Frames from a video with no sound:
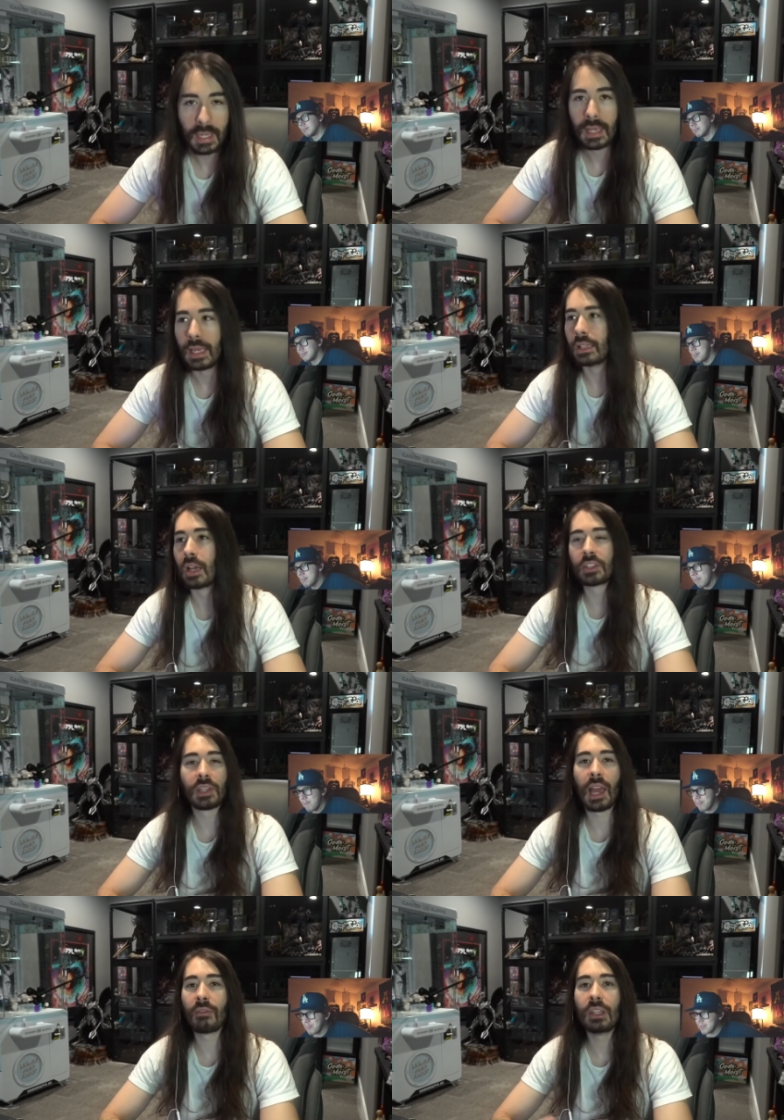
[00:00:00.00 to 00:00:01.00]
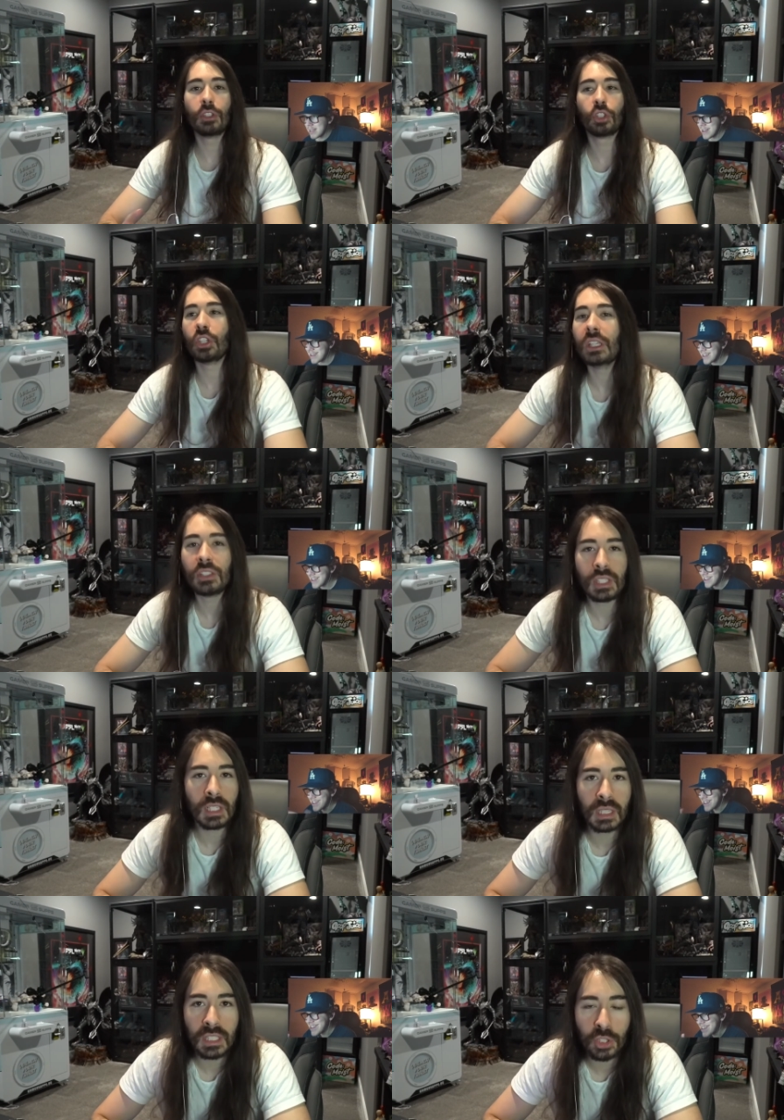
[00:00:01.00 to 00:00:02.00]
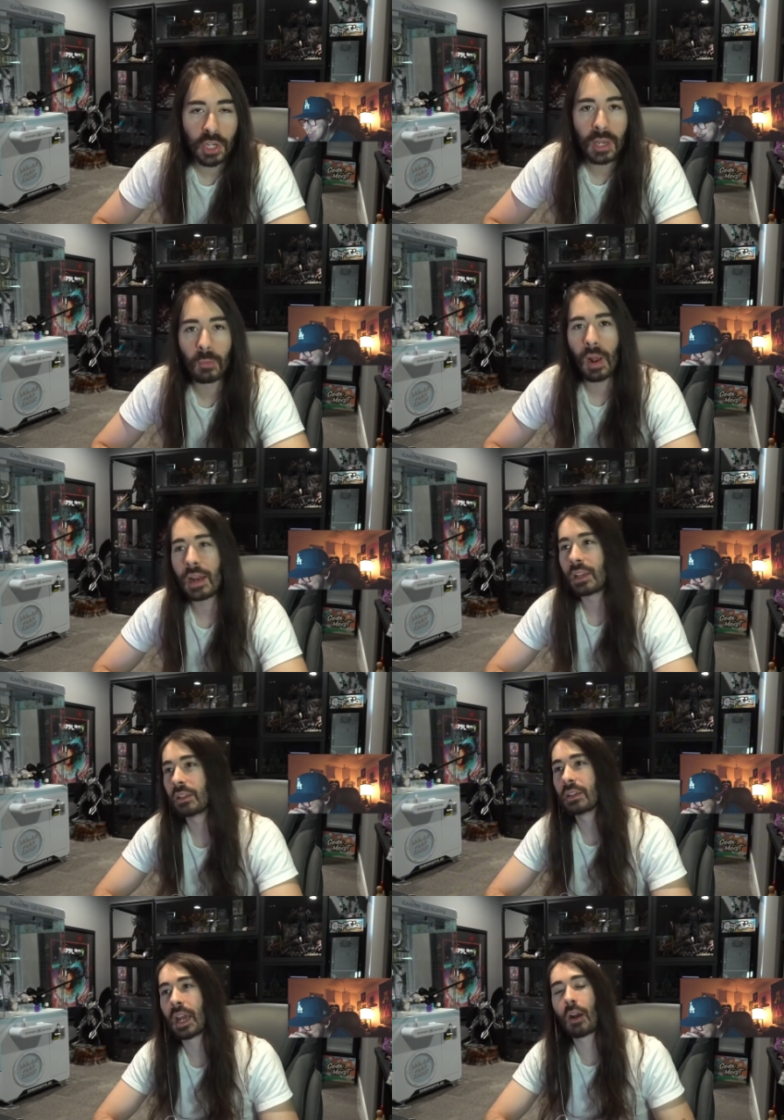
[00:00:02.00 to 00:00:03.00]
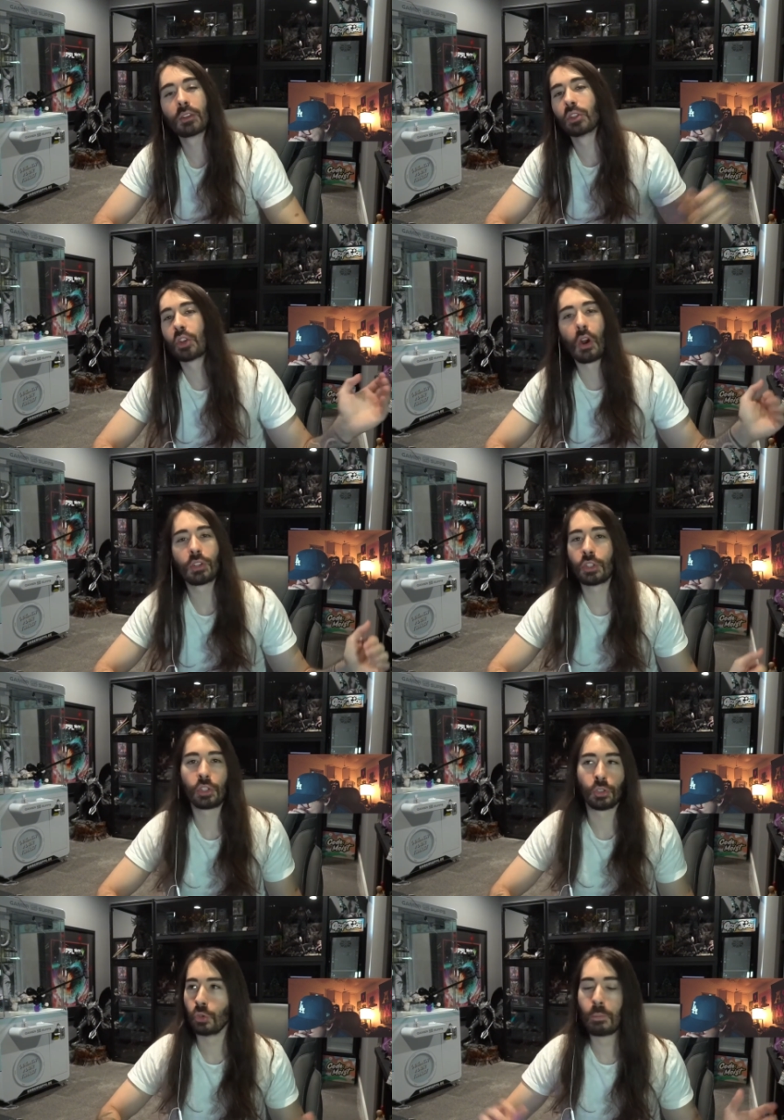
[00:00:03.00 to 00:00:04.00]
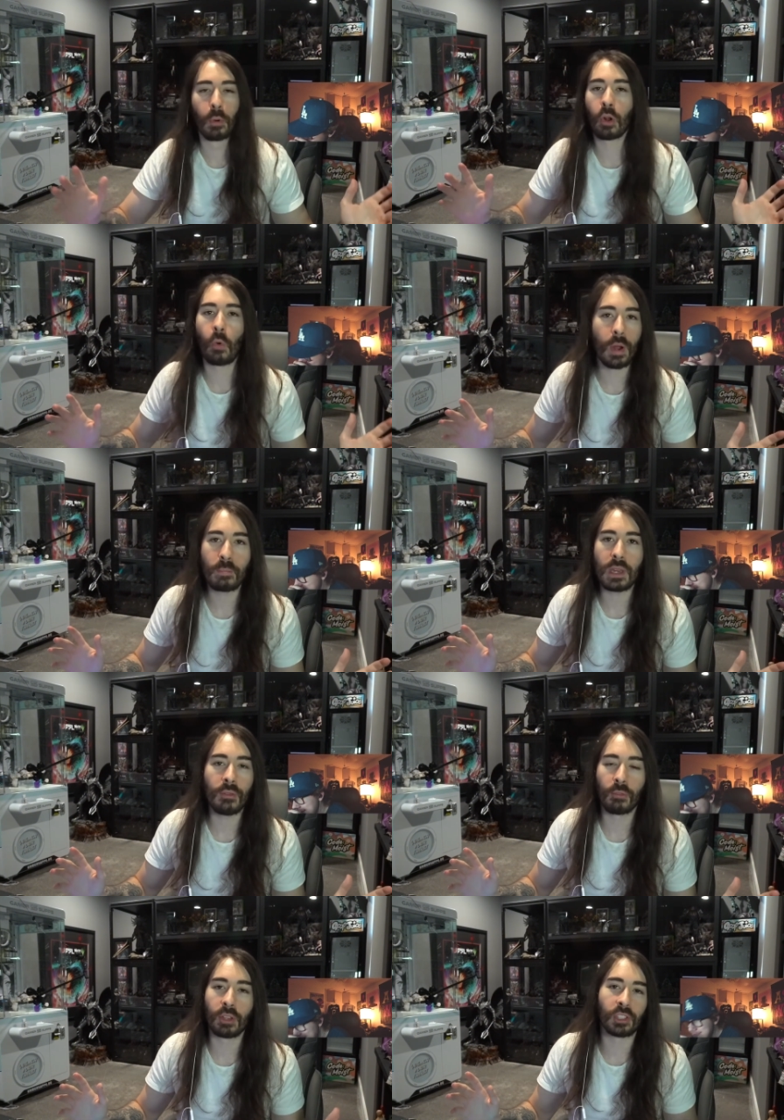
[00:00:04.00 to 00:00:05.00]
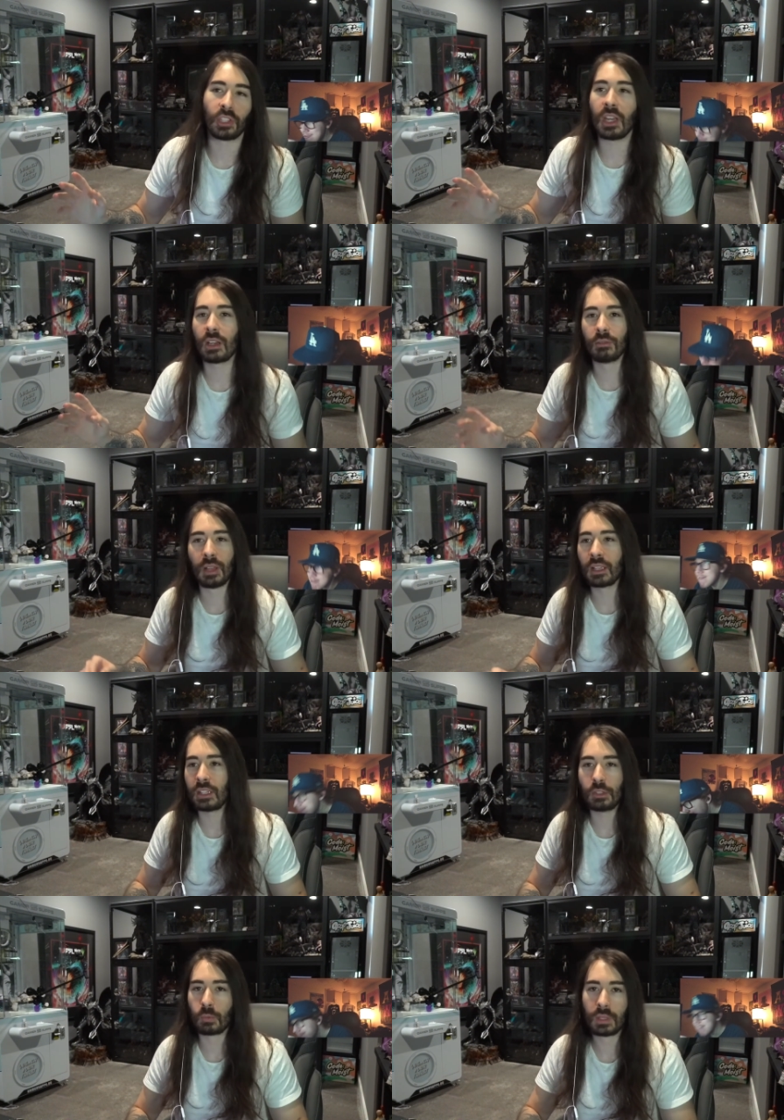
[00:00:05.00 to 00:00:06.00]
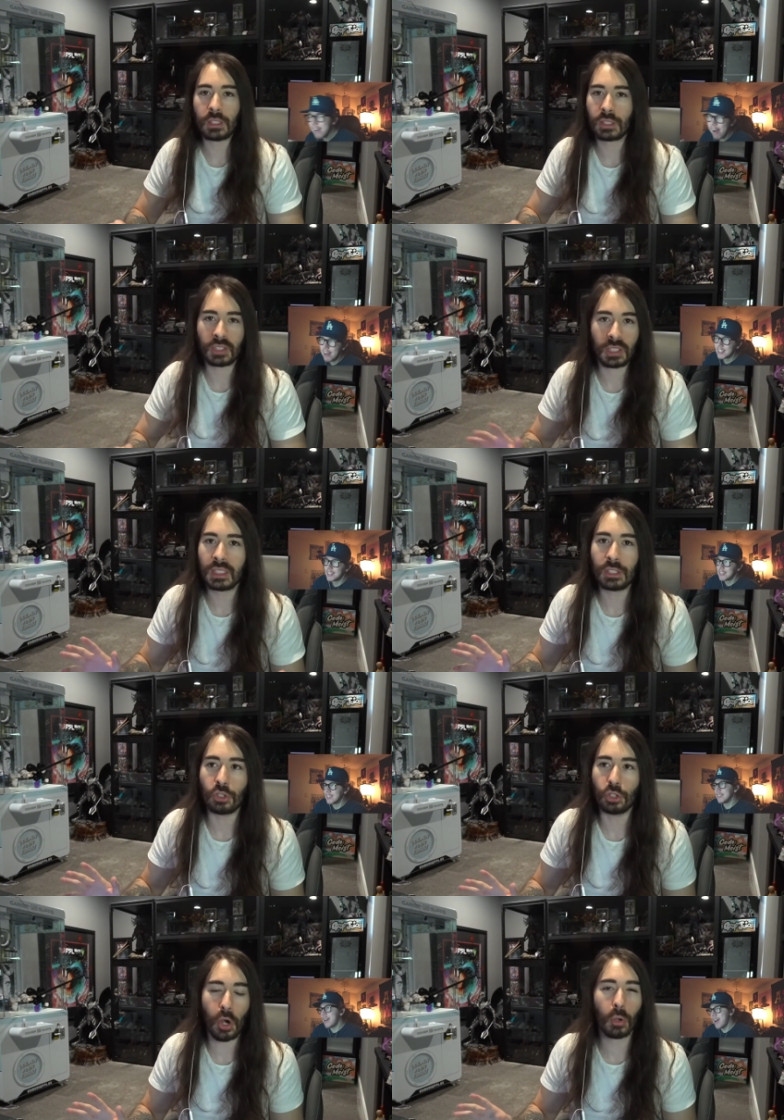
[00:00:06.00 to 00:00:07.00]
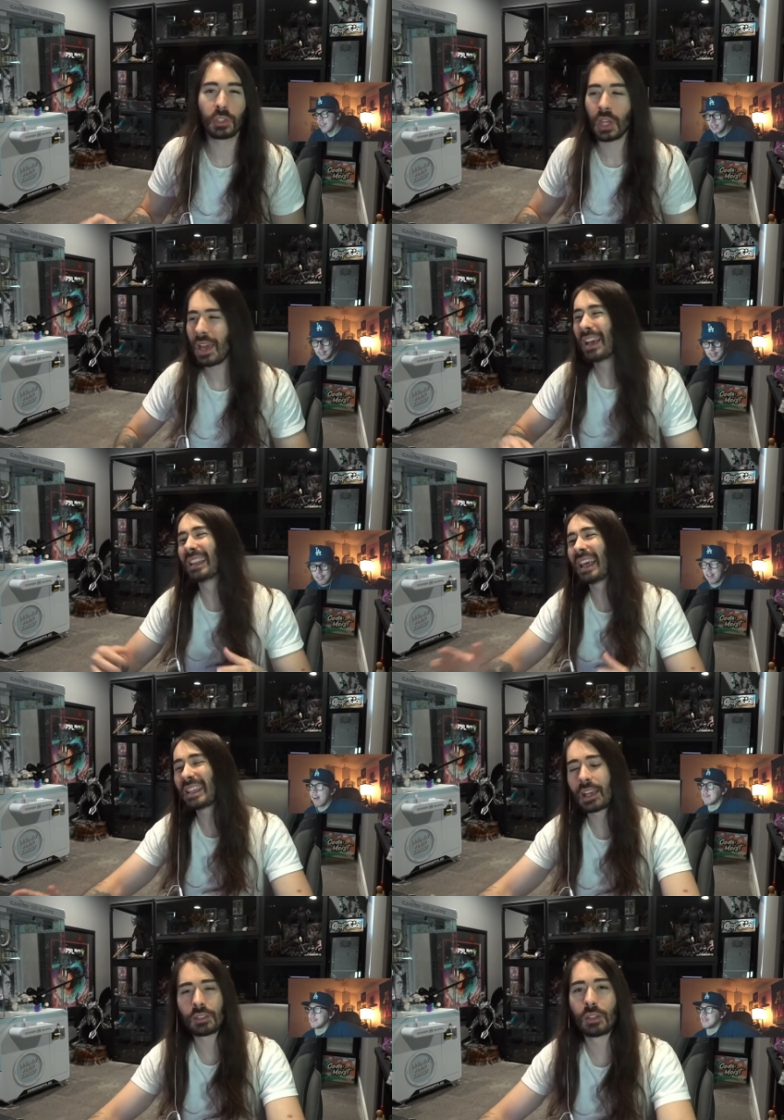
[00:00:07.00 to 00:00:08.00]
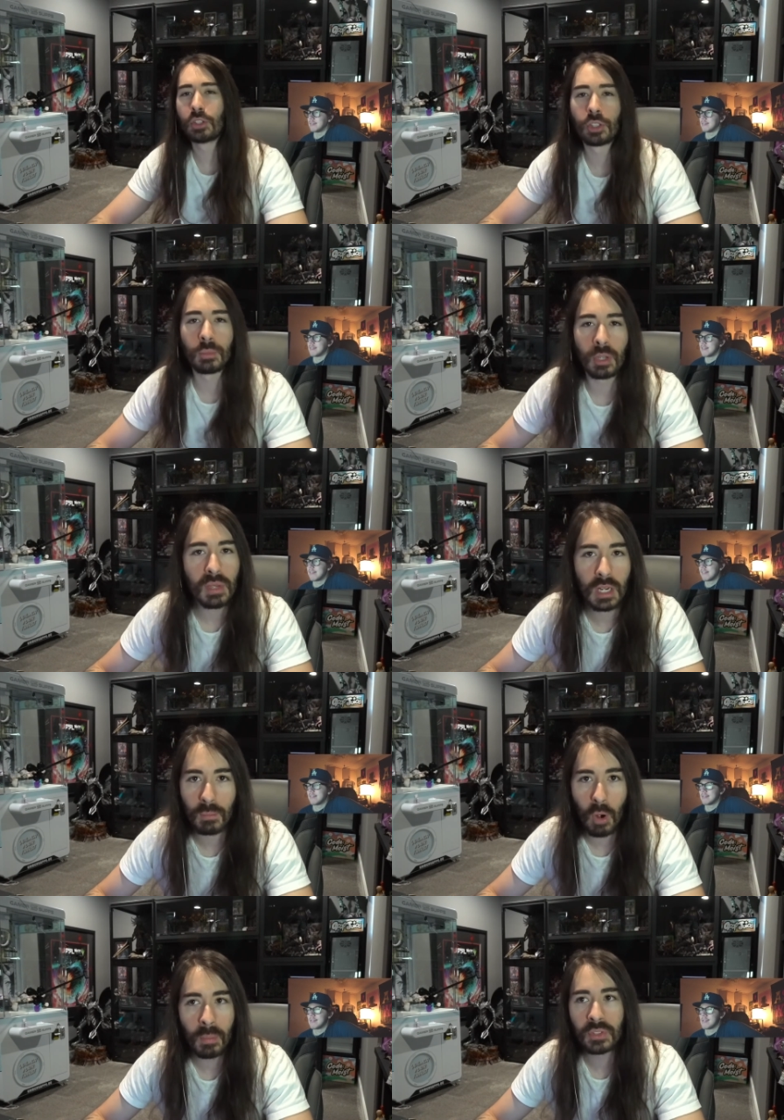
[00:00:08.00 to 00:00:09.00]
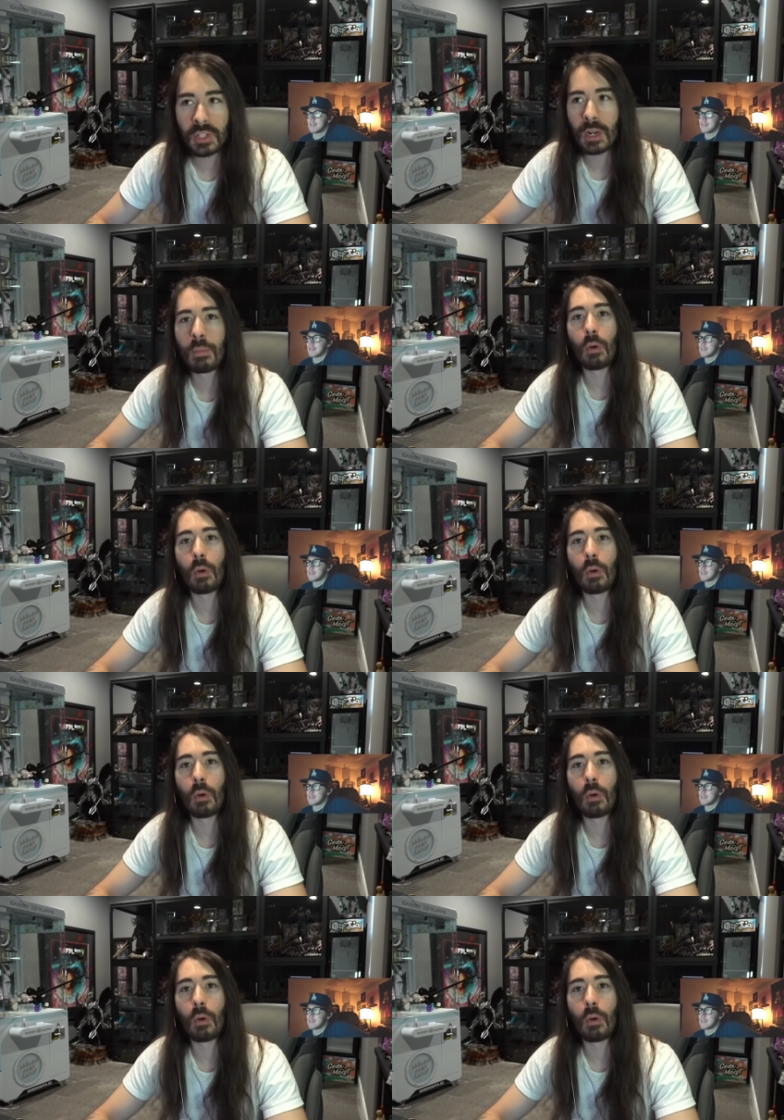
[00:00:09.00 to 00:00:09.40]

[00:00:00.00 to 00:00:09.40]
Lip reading: It doesn't have any cheesy cliche writing. Characters aren't super quippy for the sake of like these really silly jokes. Like, yes, there's some comedic moments here, but